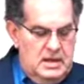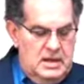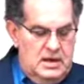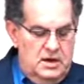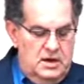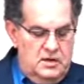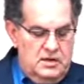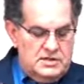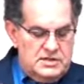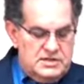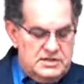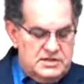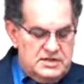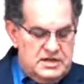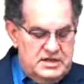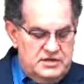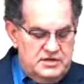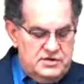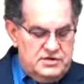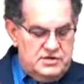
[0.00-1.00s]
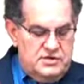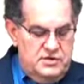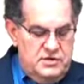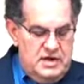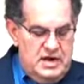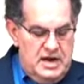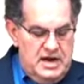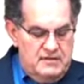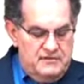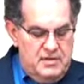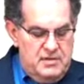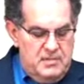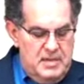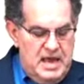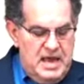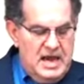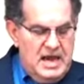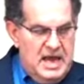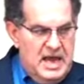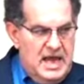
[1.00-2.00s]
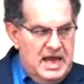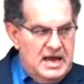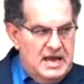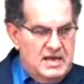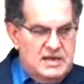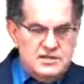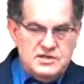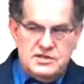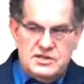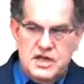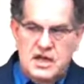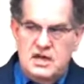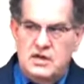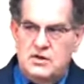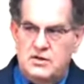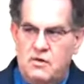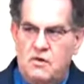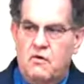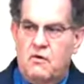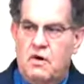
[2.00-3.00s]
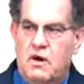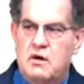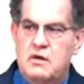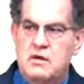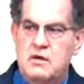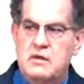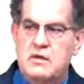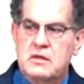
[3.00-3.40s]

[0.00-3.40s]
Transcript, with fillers: and notice, stood every man at his tent door.